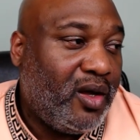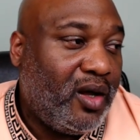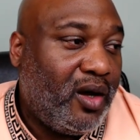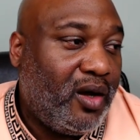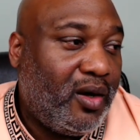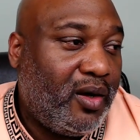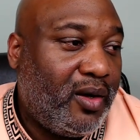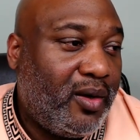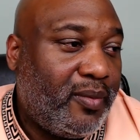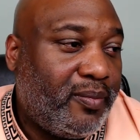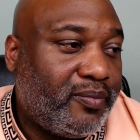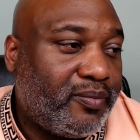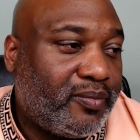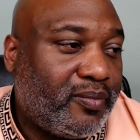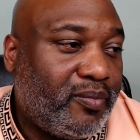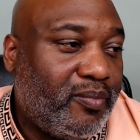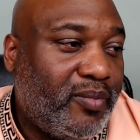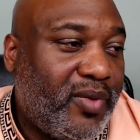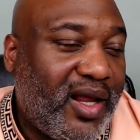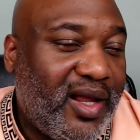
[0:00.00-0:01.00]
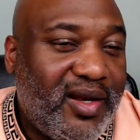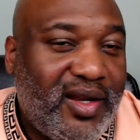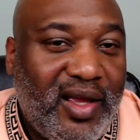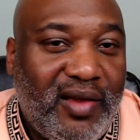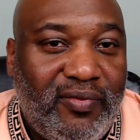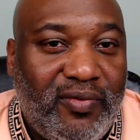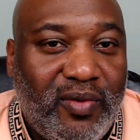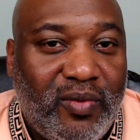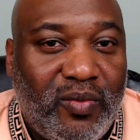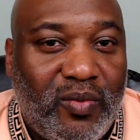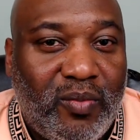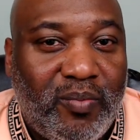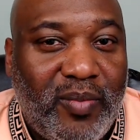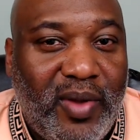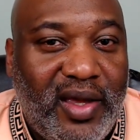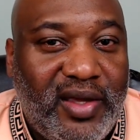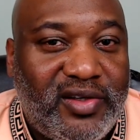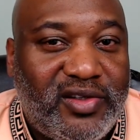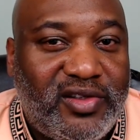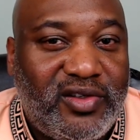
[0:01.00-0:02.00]
Um, but I definitely
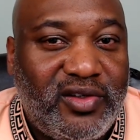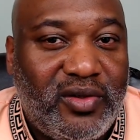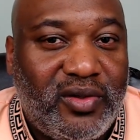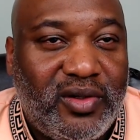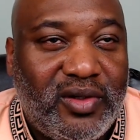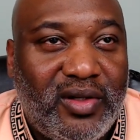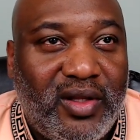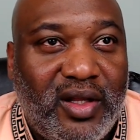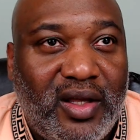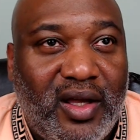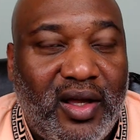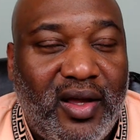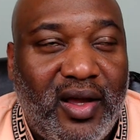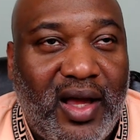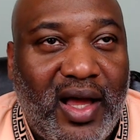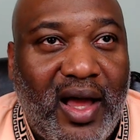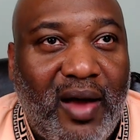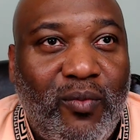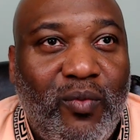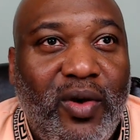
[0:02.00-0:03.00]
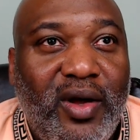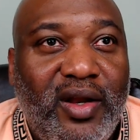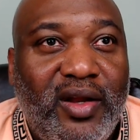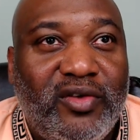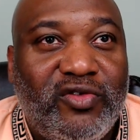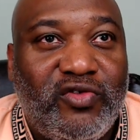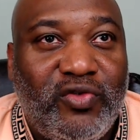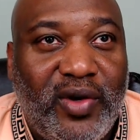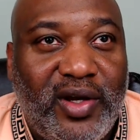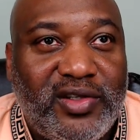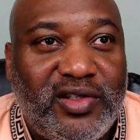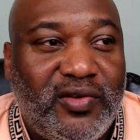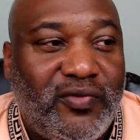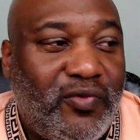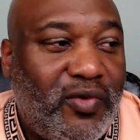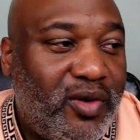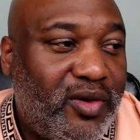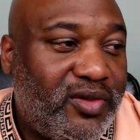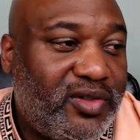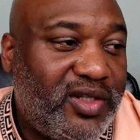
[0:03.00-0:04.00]
make sure, I wouldn't address it
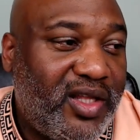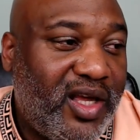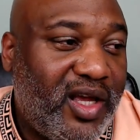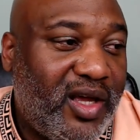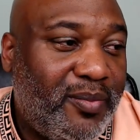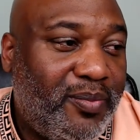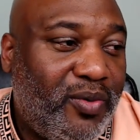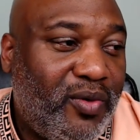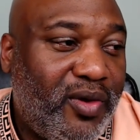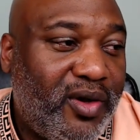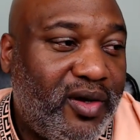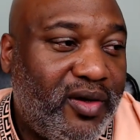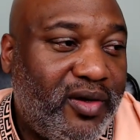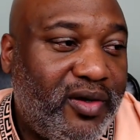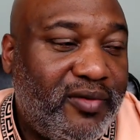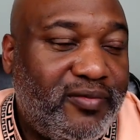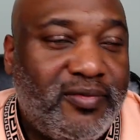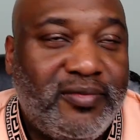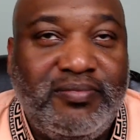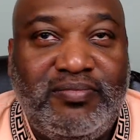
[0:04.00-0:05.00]
from the standpoint of,